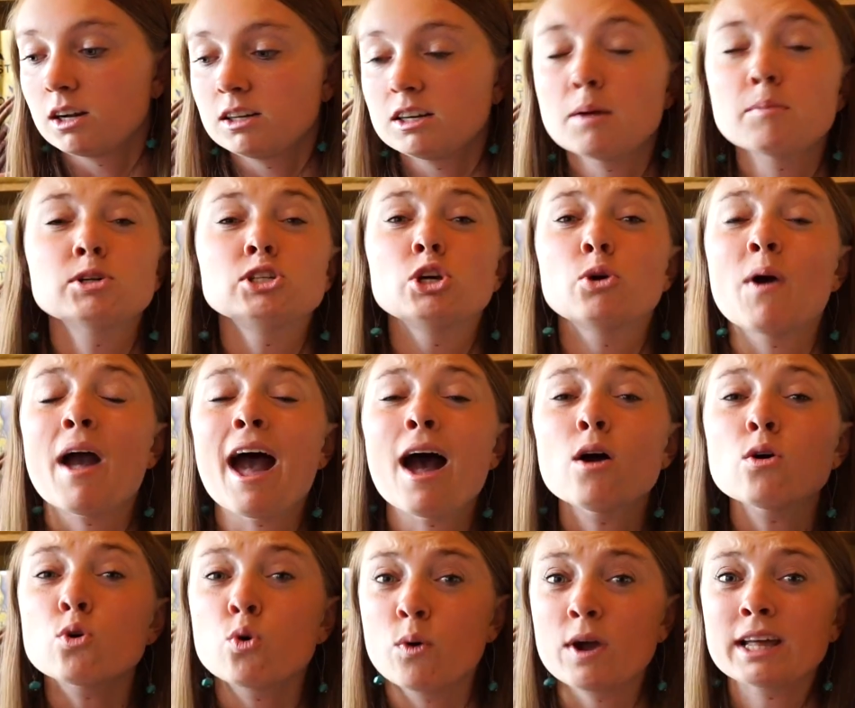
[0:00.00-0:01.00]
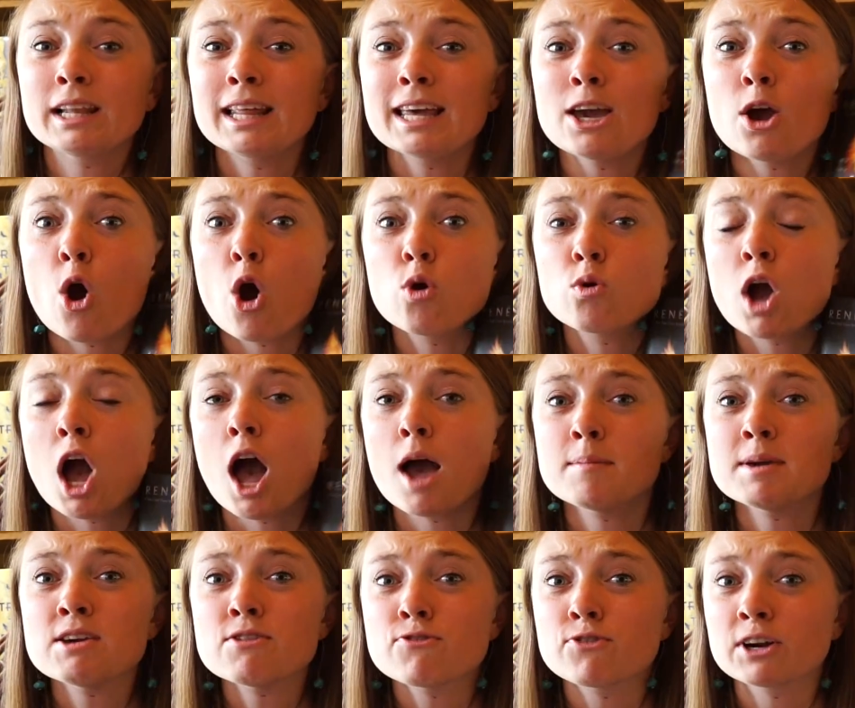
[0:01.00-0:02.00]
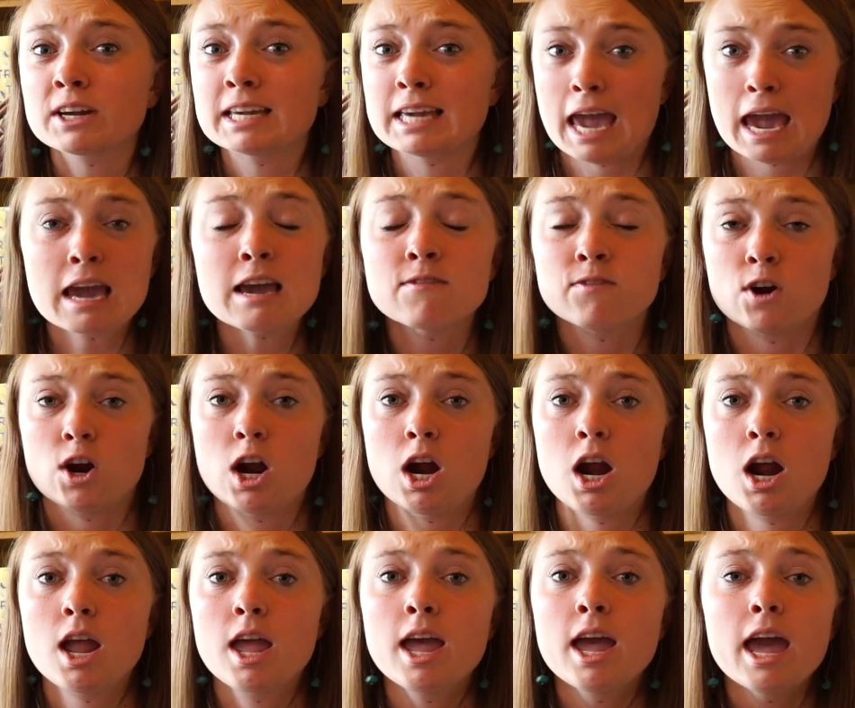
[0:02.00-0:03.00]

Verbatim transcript: Number two, how quickly Okami forgave her.